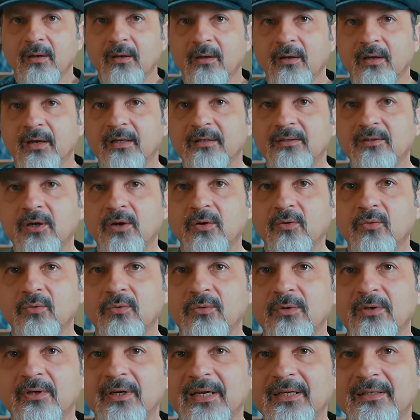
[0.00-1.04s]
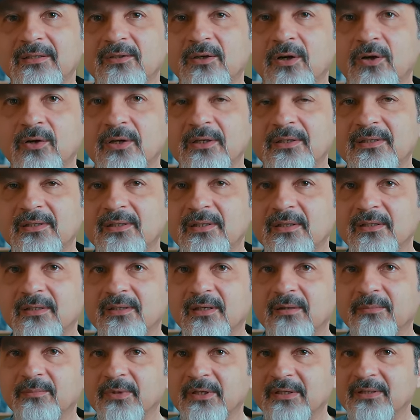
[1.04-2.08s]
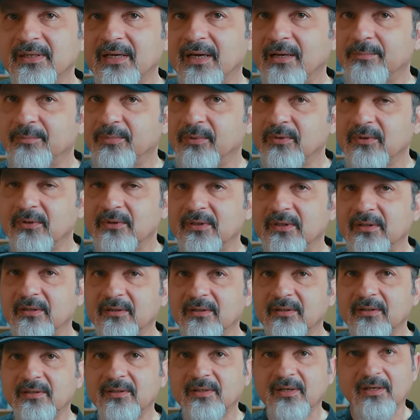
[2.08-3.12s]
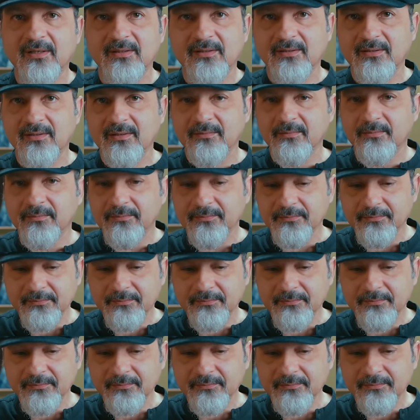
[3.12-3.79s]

And so let's go and see some examples and discuss them.